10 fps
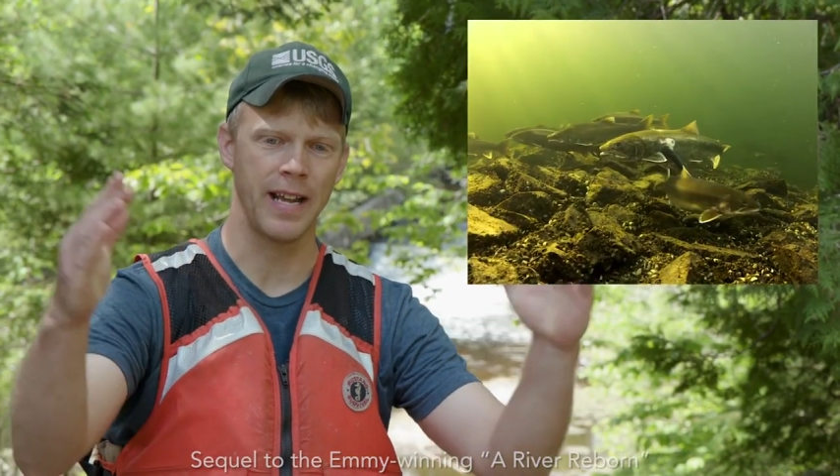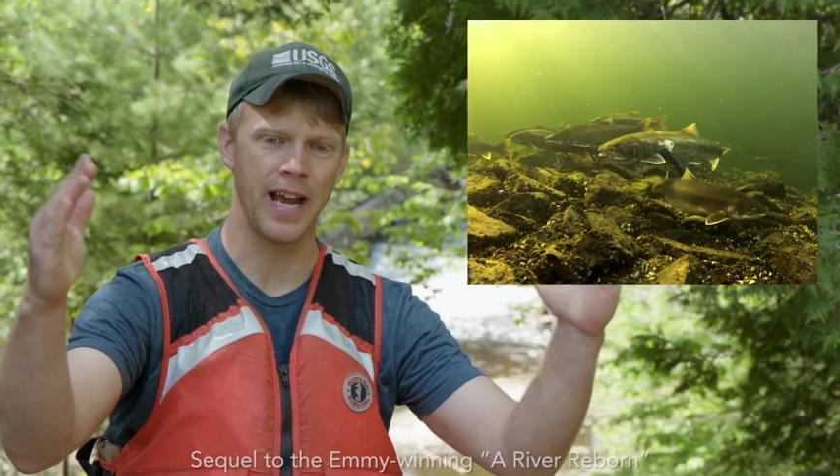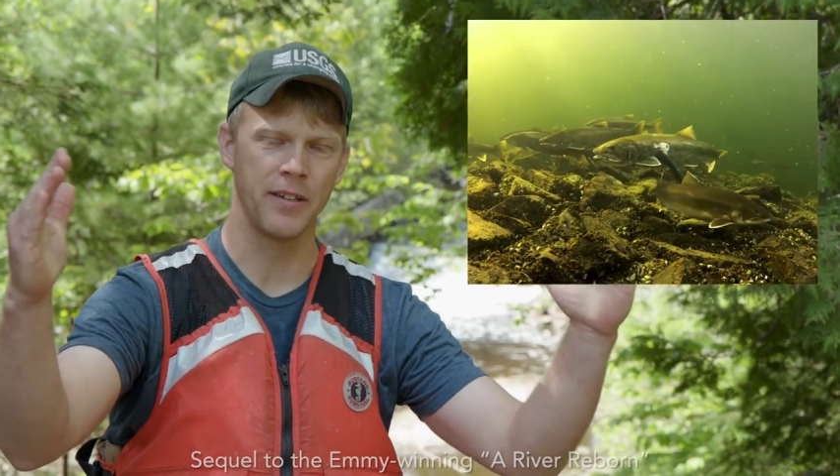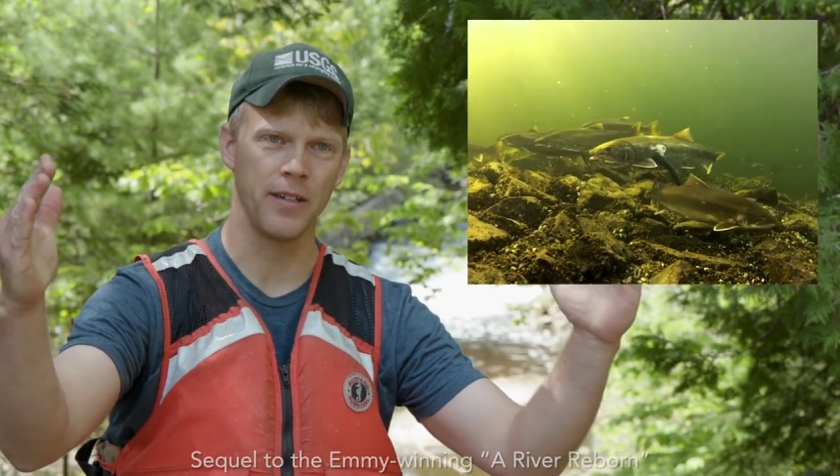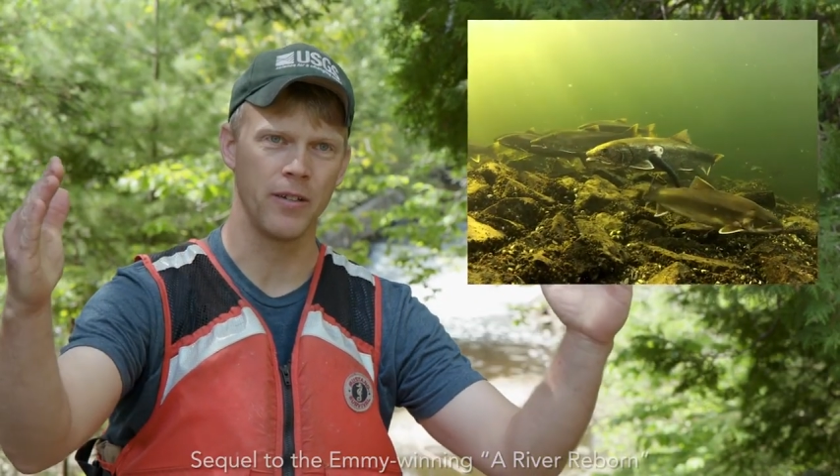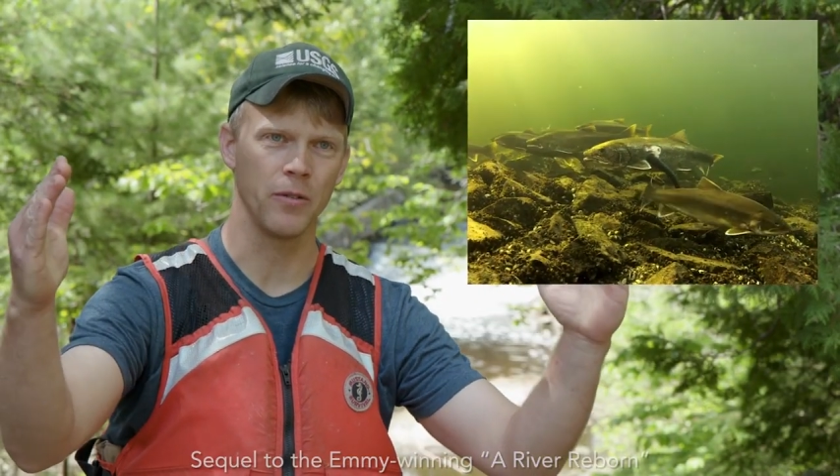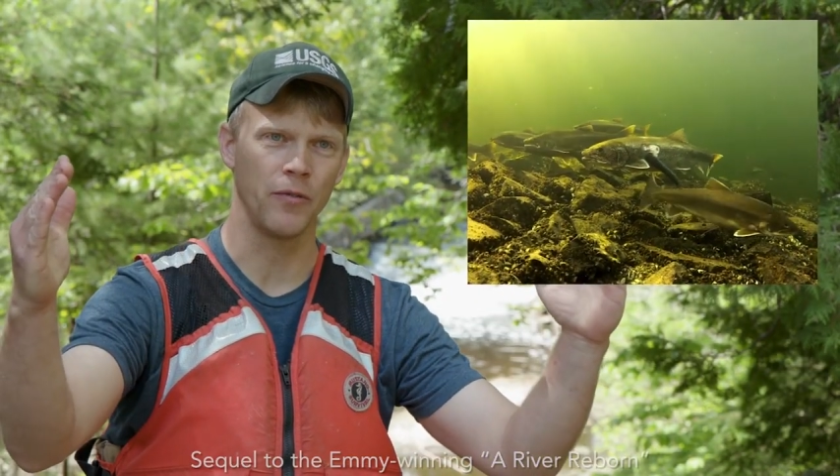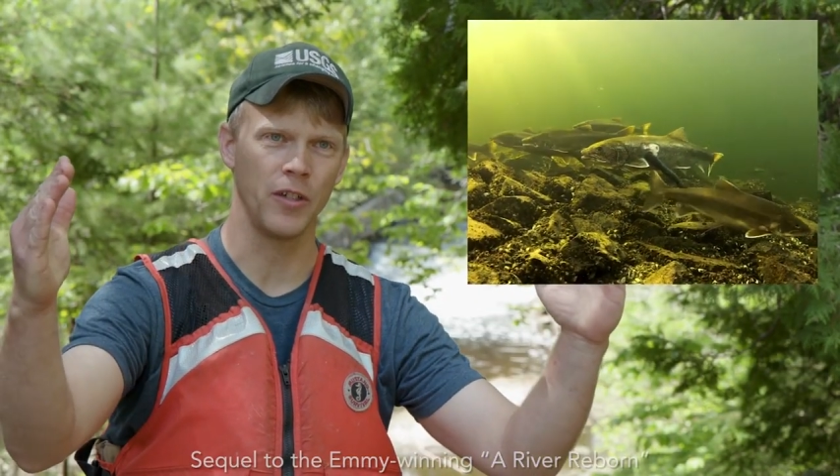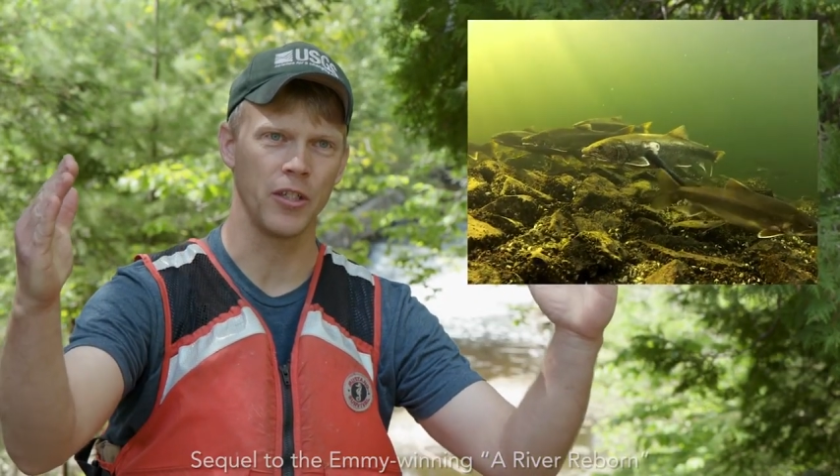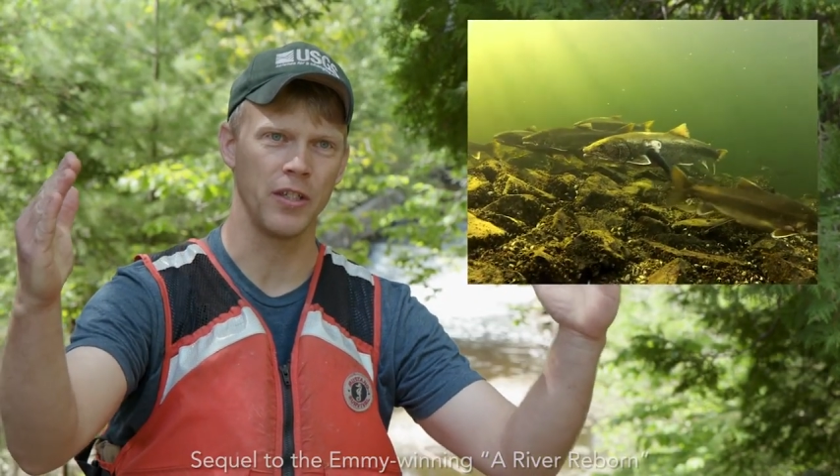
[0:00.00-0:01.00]
attaching to a
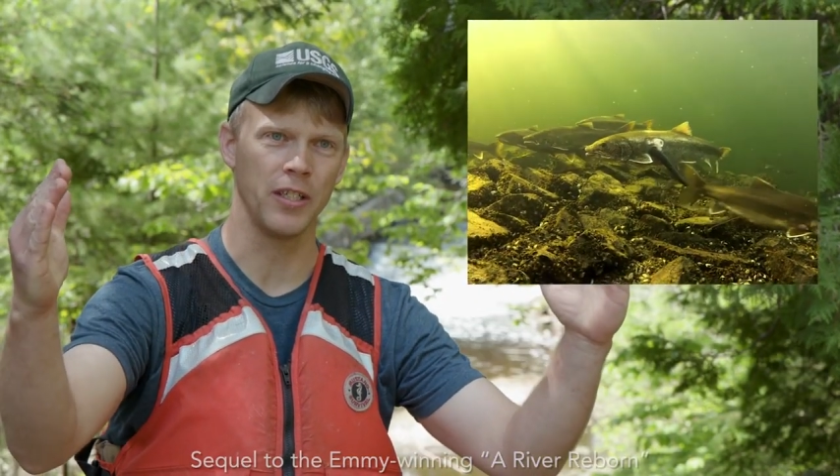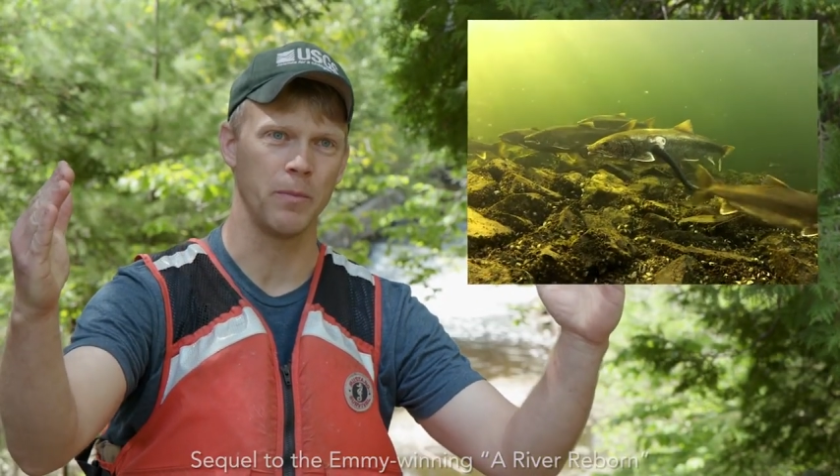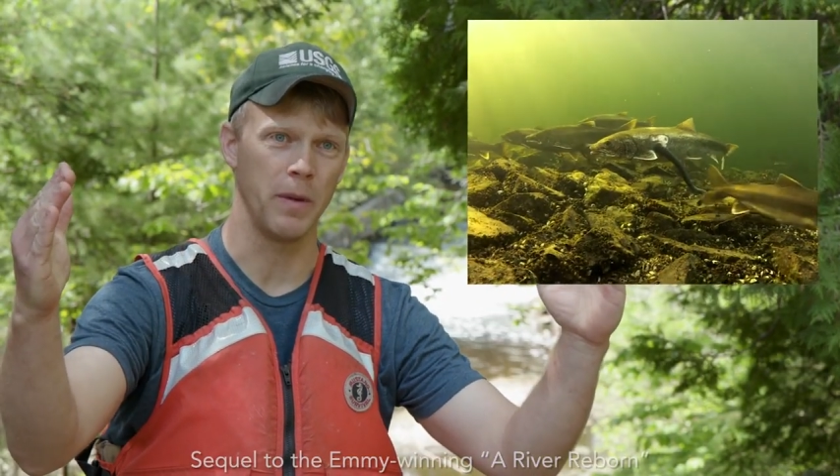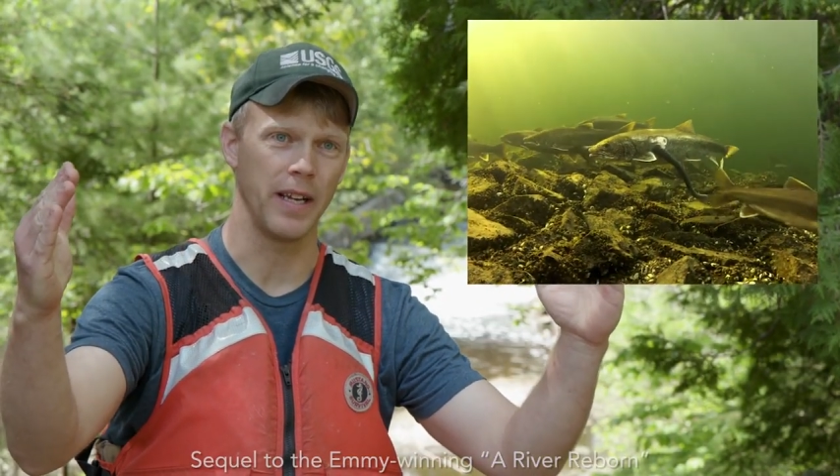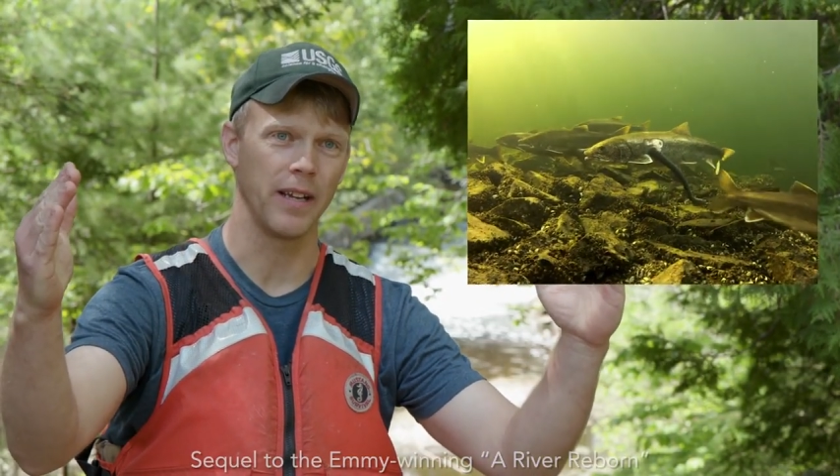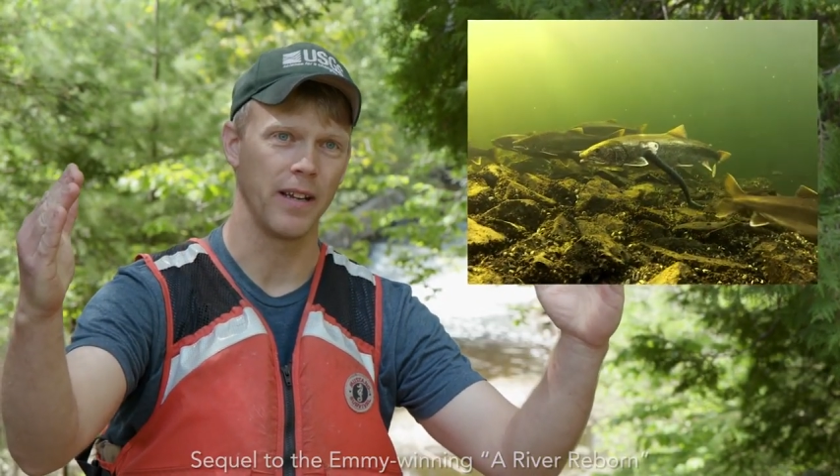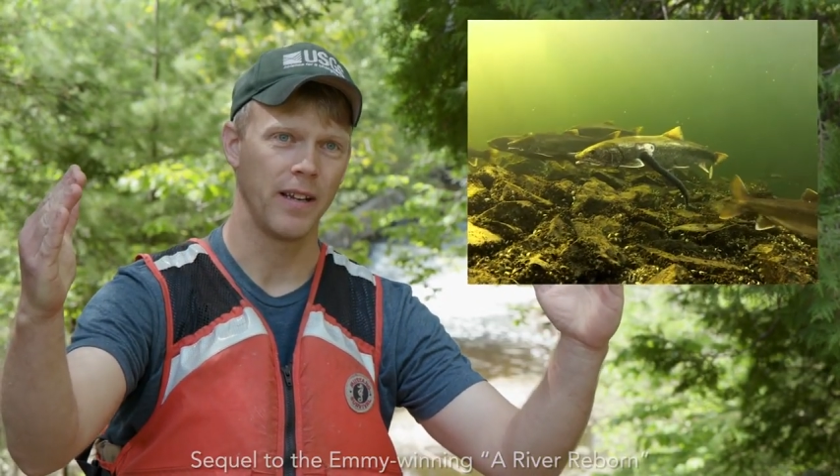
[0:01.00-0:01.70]
fish this big.